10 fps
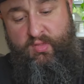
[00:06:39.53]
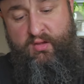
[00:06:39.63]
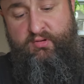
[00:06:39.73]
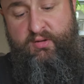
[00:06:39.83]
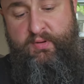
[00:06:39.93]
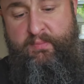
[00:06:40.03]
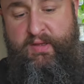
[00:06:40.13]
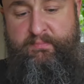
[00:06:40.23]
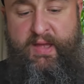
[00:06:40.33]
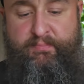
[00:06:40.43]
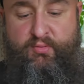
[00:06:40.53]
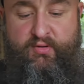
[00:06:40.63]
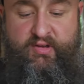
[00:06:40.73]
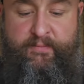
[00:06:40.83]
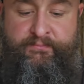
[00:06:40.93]
I'm going to put a bit of pepper
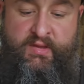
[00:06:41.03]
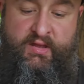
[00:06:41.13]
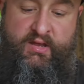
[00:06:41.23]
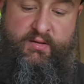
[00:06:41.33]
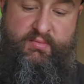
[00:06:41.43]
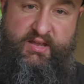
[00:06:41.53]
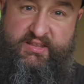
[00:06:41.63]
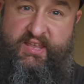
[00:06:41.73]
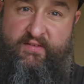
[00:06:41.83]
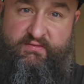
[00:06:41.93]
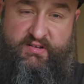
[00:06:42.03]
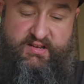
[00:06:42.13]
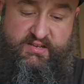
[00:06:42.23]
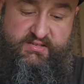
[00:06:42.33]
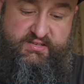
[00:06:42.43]
with it, but it
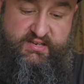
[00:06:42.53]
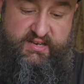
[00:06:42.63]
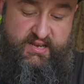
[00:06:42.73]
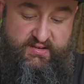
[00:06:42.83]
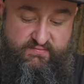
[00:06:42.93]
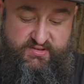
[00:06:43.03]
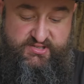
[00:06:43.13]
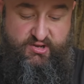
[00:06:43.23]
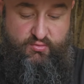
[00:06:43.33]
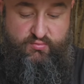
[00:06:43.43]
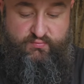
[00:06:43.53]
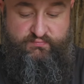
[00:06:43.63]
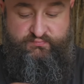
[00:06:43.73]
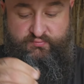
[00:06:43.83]
definitely doesn't need any of the salt.